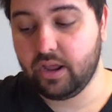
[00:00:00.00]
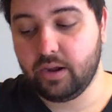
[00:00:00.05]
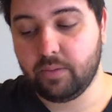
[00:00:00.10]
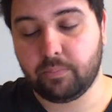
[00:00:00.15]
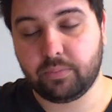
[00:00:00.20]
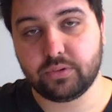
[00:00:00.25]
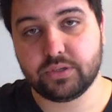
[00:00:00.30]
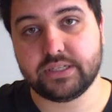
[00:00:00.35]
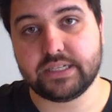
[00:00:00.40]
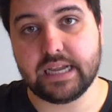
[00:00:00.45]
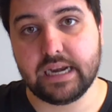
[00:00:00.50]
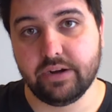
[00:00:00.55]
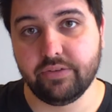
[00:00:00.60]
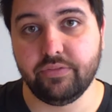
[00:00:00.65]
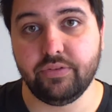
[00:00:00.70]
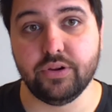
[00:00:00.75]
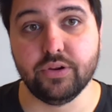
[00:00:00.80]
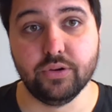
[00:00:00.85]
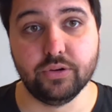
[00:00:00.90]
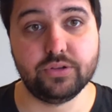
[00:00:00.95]
Percent of
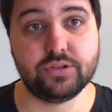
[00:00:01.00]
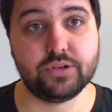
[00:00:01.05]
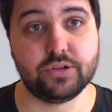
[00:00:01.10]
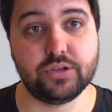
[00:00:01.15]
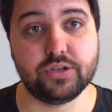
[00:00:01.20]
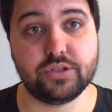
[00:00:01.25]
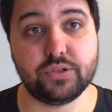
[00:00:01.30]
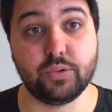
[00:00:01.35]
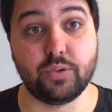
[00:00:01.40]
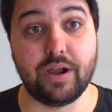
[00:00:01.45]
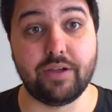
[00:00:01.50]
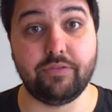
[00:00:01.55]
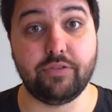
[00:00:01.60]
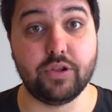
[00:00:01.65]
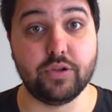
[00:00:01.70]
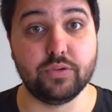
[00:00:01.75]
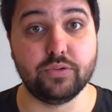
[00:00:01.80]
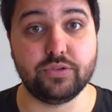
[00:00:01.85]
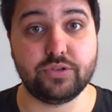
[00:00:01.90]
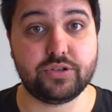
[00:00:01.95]
users who have
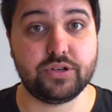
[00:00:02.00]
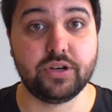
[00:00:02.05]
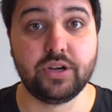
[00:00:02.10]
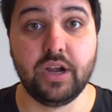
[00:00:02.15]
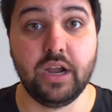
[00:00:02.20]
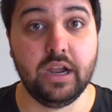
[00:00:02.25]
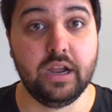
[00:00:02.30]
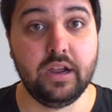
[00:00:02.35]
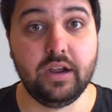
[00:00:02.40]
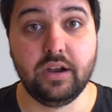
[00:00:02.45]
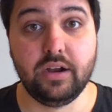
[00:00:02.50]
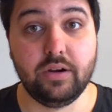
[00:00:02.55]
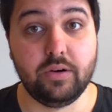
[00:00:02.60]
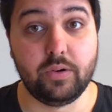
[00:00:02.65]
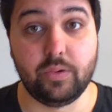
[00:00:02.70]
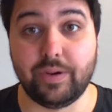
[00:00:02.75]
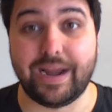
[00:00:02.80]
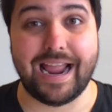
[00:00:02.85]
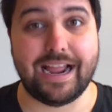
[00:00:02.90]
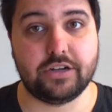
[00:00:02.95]
used
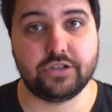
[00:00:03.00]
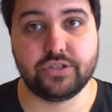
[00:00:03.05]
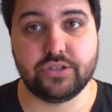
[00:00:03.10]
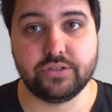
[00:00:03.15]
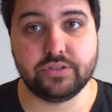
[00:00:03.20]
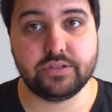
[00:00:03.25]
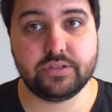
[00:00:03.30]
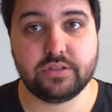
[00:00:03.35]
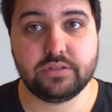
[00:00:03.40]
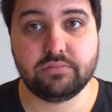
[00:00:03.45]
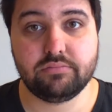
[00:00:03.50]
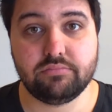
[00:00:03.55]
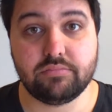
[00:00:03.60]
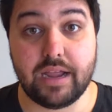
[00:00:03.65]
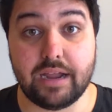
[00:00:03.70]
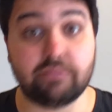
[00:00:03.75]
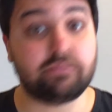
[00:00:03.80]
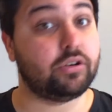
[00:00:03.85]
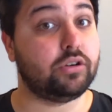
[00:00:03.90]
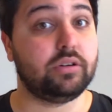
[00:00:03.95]
reactions
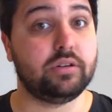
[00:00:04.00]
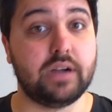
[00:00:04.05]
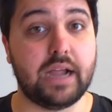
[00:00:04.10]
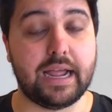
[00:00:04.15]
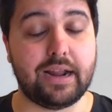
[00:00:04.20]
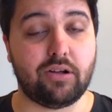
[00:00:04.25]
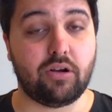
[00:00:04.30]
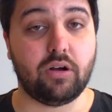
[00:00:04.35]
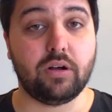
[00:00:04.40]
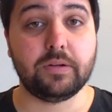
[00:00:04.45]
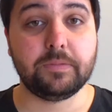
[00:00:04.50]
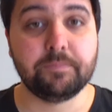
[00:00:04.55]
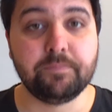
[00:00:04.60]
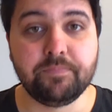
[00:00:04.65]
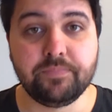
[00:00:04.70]
ever at all